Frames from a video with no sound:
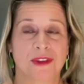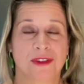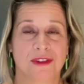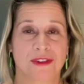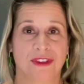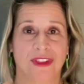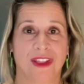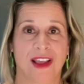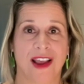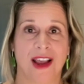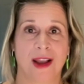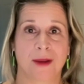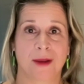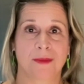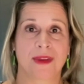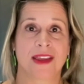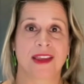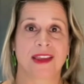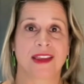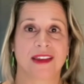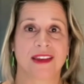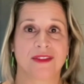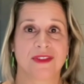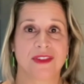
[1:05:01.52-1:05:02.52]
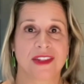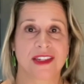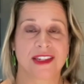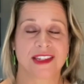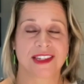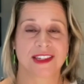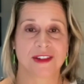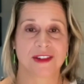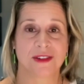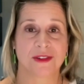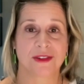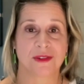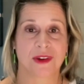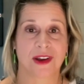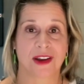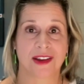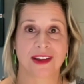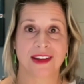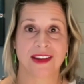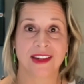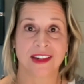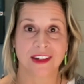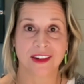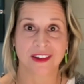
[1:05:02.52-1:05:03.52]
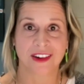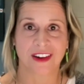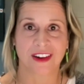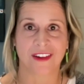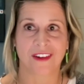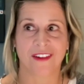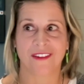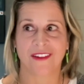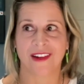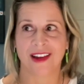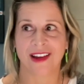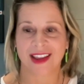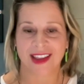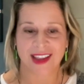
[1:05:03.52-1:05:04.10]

the flag being given to a hero.